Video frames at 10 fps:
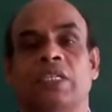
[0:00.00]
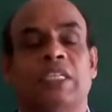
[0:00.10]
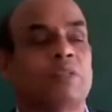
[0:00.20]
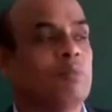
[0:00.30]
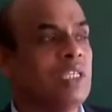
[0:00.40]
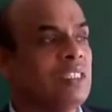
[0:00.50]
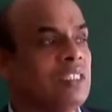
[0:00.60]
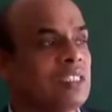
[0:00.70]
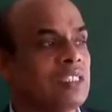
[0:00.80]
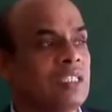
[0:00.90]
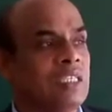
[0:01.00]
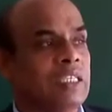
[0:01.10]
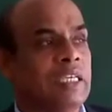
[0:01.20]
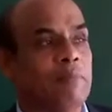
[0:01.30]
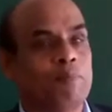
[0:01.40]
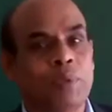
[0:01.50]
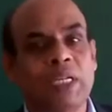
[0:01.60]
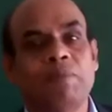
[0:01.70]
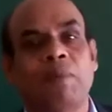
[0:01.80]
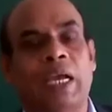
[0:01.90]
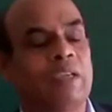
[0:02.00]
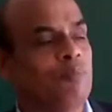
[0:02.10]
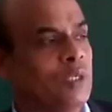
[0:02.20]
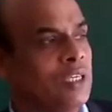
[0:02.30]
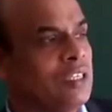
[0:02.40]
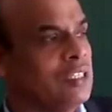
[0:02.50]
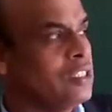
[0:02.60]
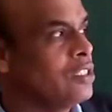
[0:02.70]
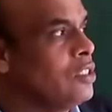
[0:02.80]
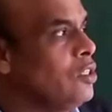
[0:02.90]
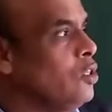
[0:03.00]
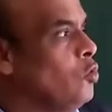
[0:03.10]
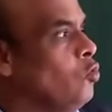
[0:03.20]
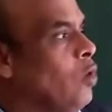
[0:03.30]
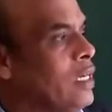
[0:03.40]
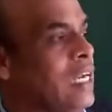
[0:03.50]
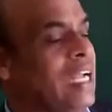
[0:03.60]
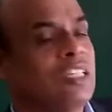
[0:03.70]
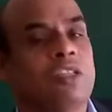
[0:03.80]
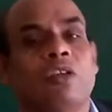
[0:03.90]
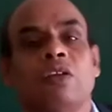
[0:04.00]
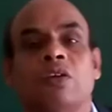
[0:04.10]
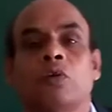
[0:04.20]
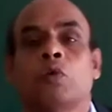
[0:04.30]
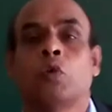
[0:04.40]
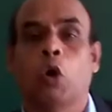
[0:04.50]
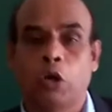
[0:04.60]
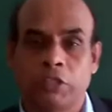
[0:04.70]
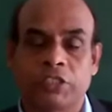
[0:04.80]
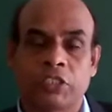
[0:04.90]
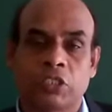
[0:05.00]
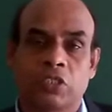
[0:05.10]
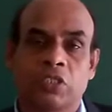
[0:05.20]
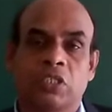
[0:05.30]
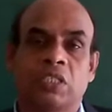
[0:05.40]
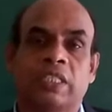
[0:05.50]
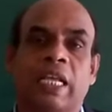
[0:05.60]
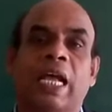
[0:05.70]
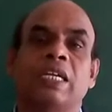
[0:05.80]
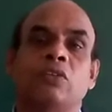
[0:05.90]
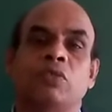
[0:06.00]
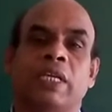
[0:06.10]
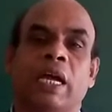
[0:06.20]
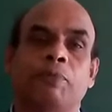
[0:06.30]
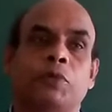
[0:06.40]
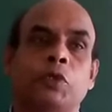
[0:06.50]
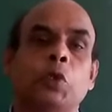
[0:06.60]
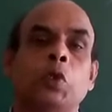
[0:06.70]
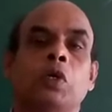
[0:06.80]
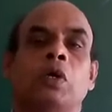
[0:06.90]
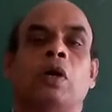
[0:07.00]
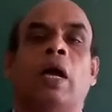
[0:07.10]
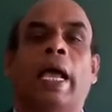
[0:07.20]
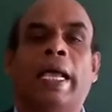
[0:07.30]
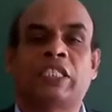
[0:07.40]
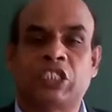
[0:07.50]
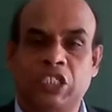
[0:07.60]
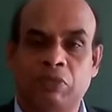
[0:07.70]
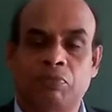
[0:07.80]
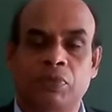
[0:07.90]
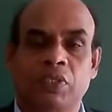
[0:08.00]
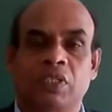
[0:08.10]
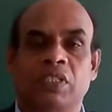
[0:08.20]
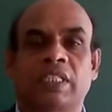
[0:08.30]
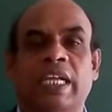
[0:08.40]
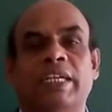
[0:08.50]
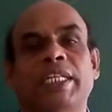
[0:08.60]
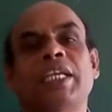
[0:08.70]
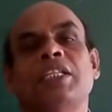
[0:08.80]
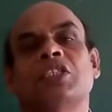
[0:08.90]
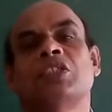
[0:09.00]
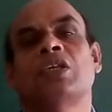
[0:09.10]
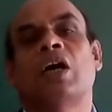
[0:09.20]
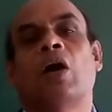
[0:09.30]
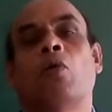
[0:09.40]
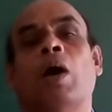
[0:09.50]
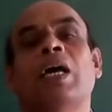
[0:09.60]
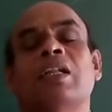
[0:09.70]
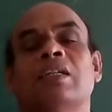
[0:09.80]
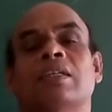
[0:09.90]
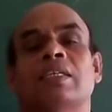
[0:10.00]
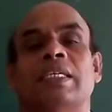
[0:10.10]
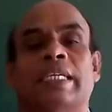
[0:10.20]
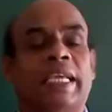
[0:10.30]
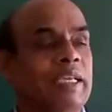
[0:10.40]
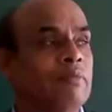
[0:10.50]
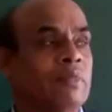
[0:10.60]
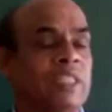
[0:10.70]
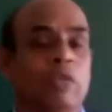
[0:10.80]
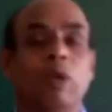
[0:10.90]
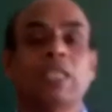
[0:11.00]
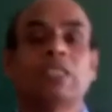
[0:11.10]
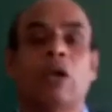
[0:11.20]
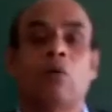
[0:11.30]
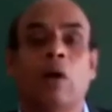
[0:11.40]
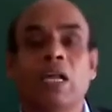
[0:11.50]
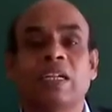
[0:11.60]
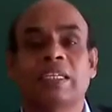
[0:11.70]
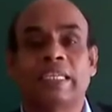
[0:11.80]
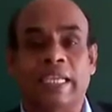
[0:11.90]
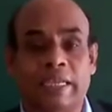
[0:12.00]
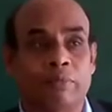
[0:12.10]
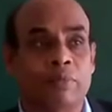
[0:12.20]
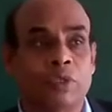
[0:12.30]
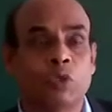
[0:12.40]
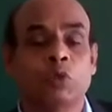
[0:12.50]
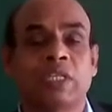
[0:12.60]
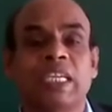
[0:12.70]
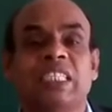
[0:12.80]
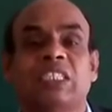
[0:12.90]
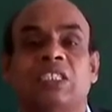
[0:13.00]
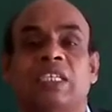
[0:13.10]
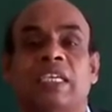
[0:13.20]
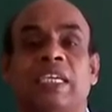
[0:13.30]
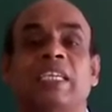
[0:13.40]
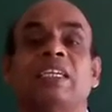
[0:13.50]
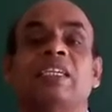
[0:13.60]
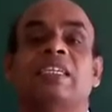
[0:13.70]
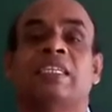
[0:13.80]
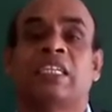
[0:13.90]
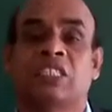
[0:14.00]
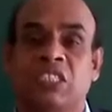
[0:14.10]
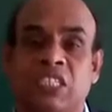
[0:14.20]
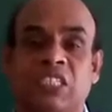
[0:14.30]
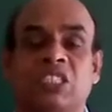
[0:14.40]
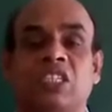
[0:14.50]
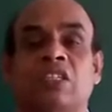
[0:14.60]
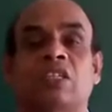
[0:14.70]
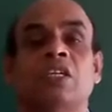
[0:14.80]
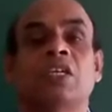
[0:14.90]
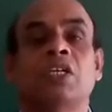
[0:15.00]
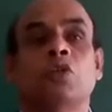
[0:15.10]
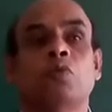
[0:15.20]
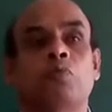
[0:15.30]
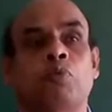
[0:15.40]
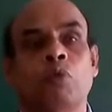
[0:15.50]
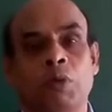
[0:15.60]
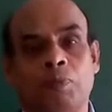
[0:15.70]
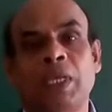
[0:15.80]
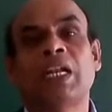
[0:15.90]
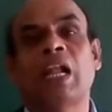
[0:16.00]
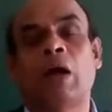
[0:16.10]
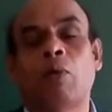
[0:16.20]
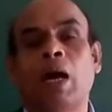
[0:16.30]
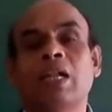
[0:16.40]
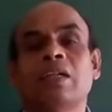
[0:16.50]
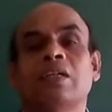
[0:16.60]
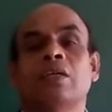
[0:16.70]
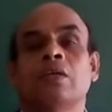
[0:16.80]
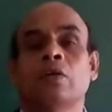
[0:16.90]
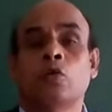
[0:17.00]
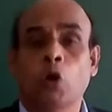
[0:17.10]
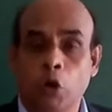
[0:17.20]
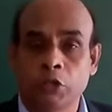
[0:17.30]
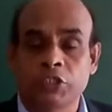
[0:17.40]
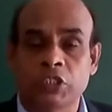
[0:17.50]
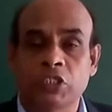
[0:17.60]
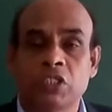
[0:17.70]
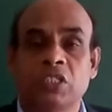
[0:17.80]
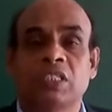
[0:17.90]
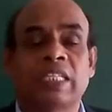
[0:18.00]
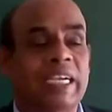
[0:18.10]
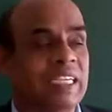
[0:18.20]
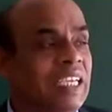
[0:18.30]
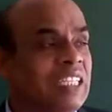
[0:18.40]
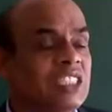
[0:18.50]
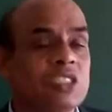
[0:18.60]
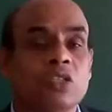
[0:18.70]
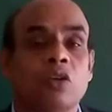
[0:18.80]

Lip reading: It means every 5 years, what are the goals that we have to achieve? That is our aim. That was our aim, to reach in destination, to fulfill our goals. That is